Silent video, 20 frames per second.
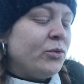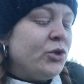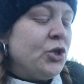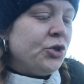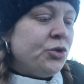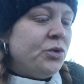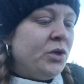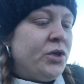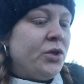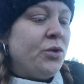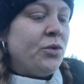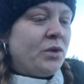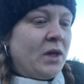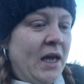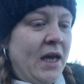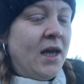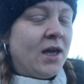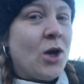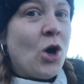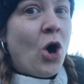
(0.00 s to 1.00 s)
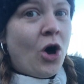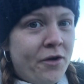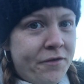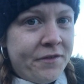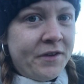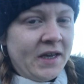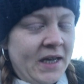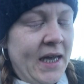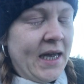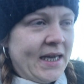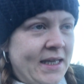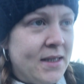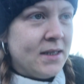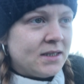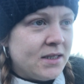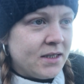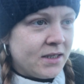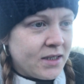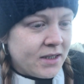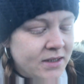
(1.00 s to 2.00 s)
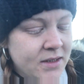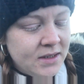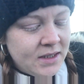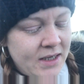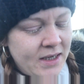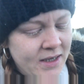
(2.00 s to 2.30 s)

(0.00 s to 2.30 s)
due to the coffee incident